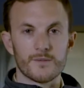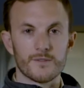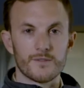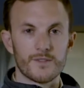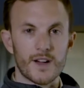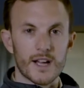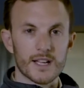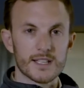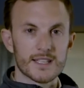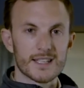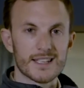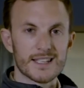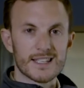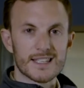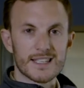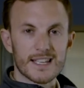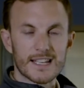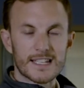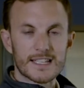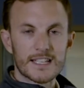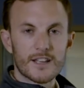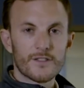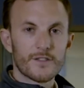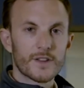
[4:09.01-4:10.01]
VOCSN is
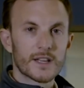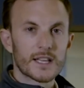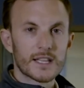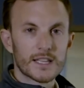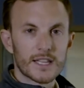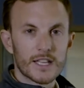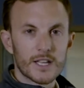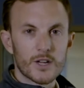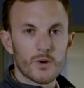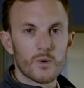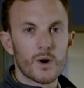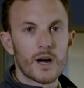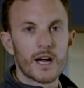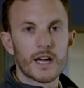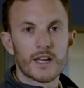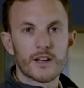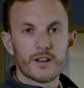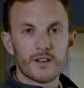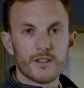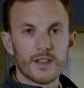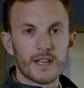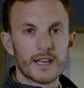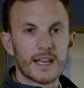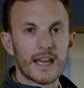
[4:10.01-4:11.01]
significantly
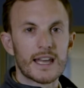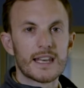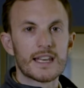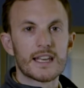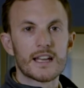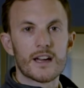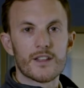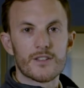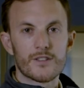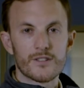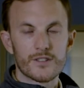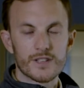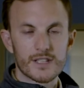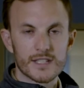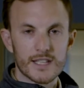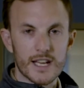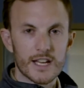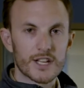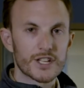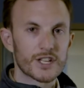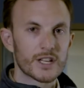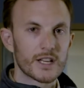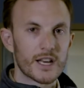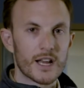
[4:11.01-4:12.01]
quieter than any other
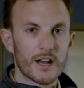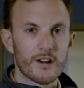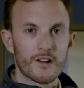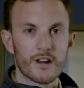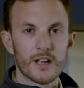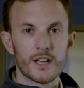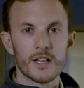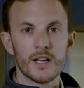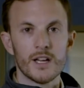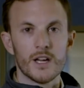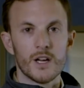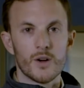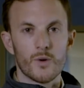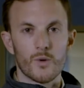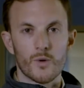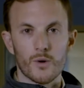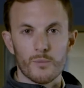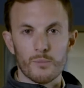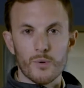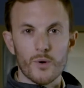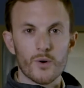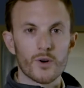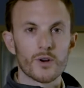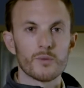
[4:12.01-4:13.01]
stationary or
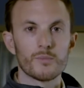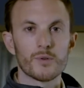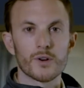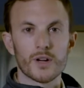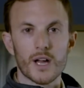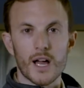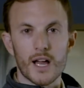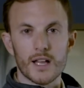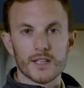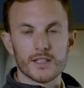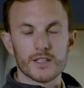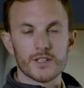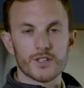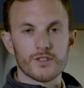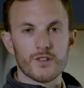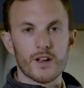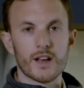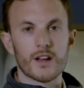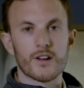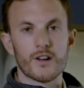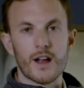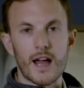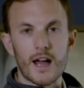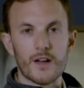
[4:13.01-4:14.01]
portable
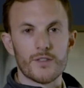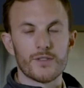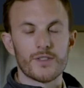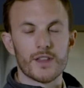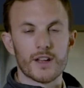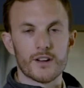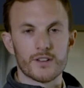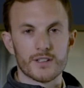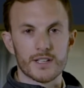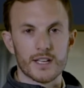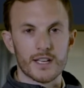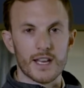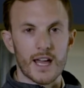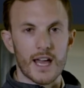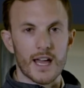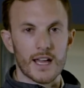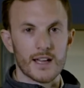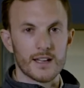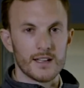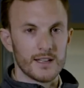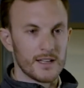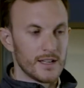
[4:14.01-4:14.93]
concentrator out there today.